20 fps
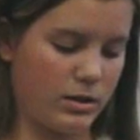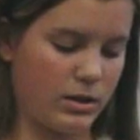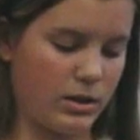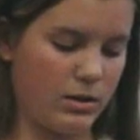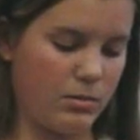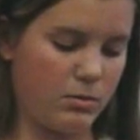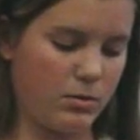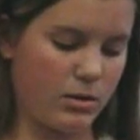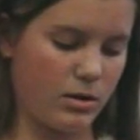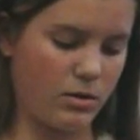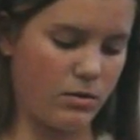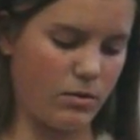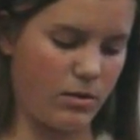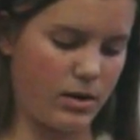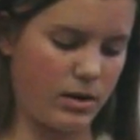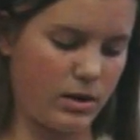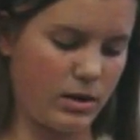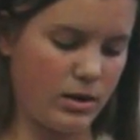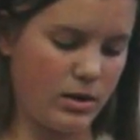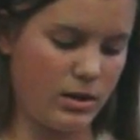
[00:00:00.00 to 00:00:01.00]
keep
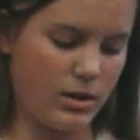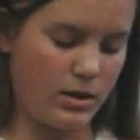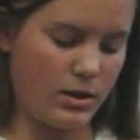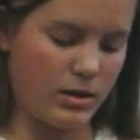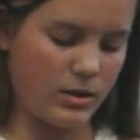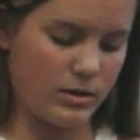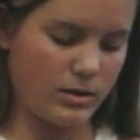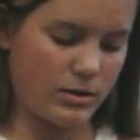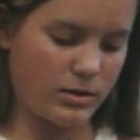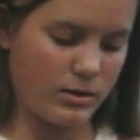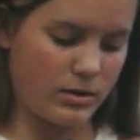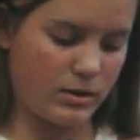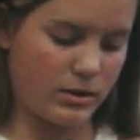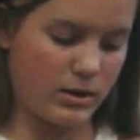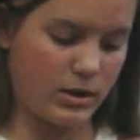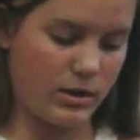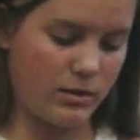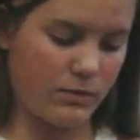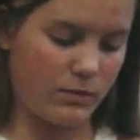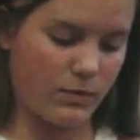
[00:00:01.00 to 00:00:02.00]
going, to
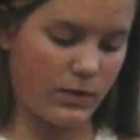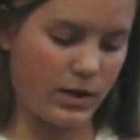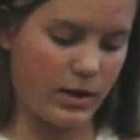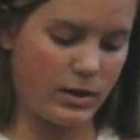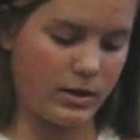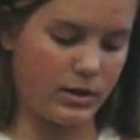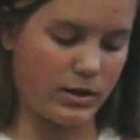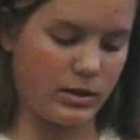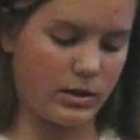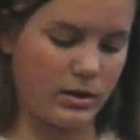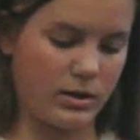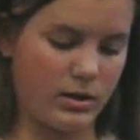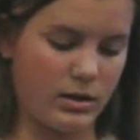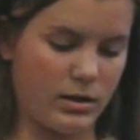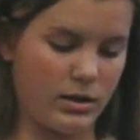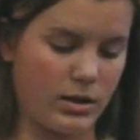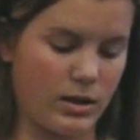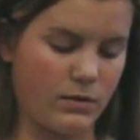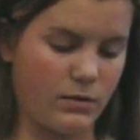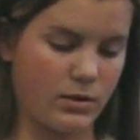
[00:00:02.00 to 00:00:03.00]
keep fighting,
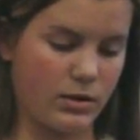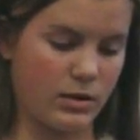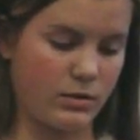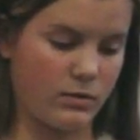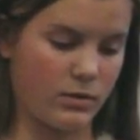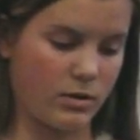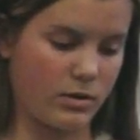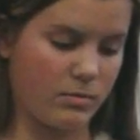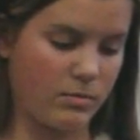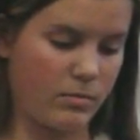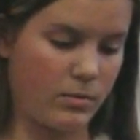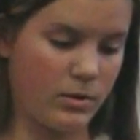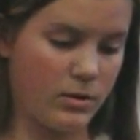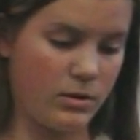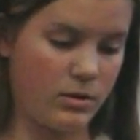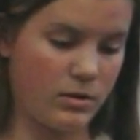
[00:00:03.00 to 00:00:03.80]
and never give up.